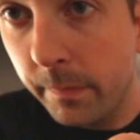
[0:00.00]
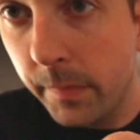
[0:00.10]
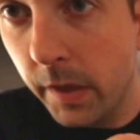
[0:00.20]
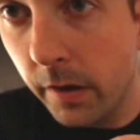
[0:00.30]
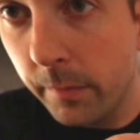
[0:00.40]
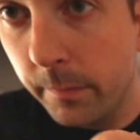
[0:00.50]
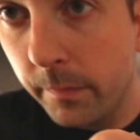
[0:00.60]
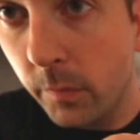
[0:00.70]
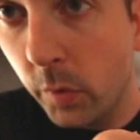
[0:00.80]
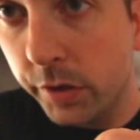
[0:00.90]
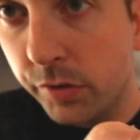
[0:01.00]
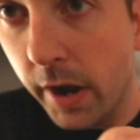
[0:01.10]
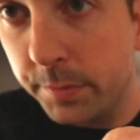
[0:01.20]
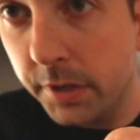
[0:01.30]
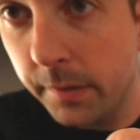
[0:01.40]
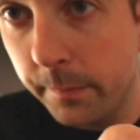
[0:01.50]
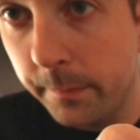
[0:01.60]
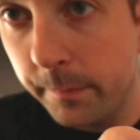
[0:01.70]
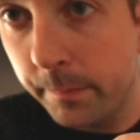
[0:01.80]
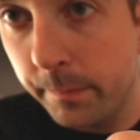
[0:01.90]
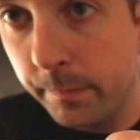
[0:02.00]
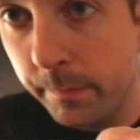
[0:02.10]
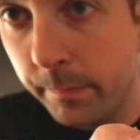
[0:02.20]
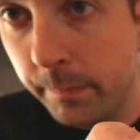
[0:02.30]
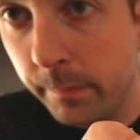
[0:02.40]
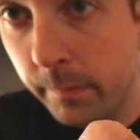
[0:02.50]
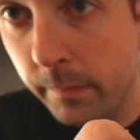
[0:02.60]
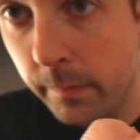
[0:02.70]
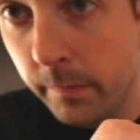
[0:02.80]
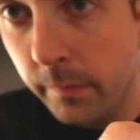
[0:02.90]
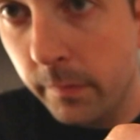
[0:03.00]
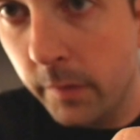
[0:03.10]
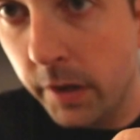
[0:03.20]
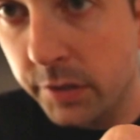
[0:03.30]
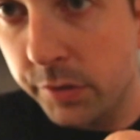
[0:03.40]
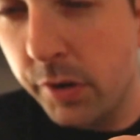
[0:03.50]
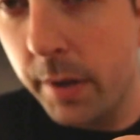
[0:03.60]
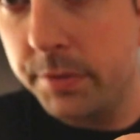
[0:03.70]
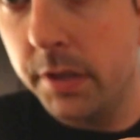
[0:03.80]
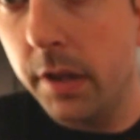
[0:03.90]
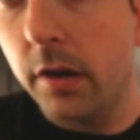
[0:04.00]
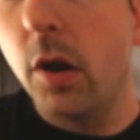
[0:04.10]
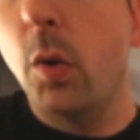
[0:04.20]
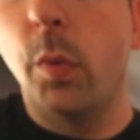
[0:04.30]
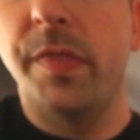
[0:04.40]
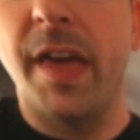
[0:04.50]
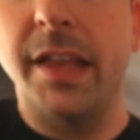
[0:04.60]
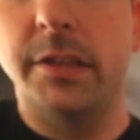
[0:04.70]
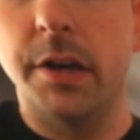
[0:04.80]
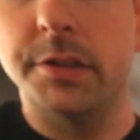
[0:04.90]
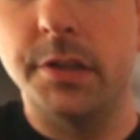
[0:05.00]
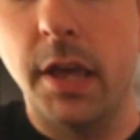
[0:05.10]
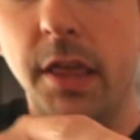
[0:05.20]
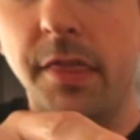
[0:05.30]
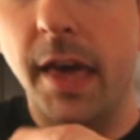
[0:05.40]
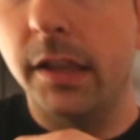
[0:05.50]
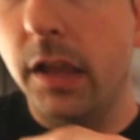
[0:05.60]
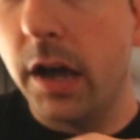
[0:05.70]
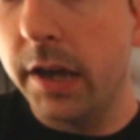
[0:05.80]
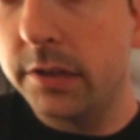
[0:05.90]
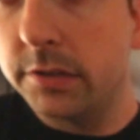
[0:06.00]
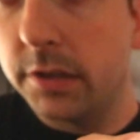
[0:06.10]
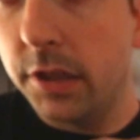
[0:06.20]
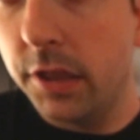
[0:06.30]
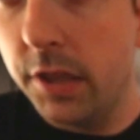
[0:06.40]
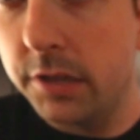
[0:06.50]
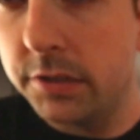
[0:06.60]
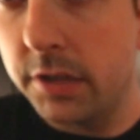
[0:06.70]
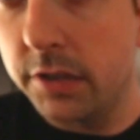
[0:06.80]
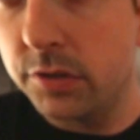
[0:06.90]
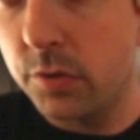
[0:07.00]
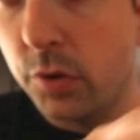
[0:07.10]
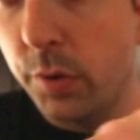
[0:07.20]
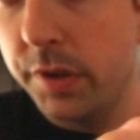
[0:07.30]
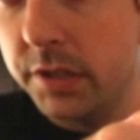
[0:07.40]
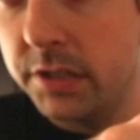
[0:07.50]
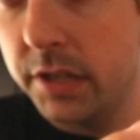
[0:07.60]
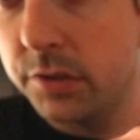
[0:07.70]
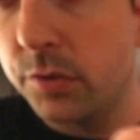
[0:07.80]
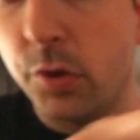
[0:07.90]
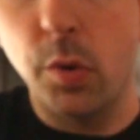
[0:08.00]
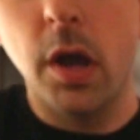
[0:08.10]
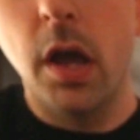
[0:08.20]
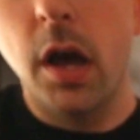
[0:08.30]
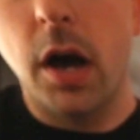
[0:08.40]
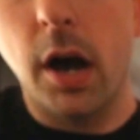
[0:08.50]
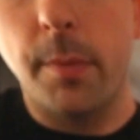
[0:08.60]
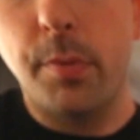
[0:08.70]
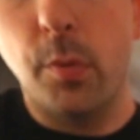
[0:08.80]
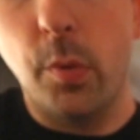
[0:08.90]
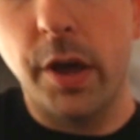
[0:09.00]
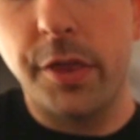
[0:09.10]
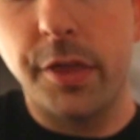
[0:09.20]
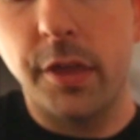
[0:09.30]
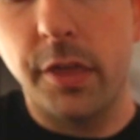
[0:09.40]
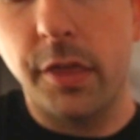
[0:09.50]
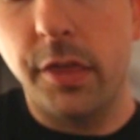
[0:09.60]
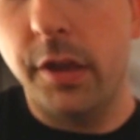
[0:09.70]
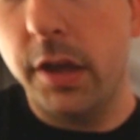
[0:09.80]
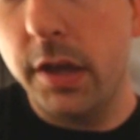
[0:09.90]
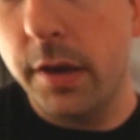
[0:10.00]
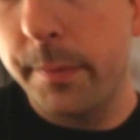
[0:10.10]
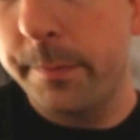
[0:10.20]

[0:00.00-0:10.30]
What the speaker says: there where it drops in. All right, so it drops in there. What that does, that lines this set screw and this set screw up with the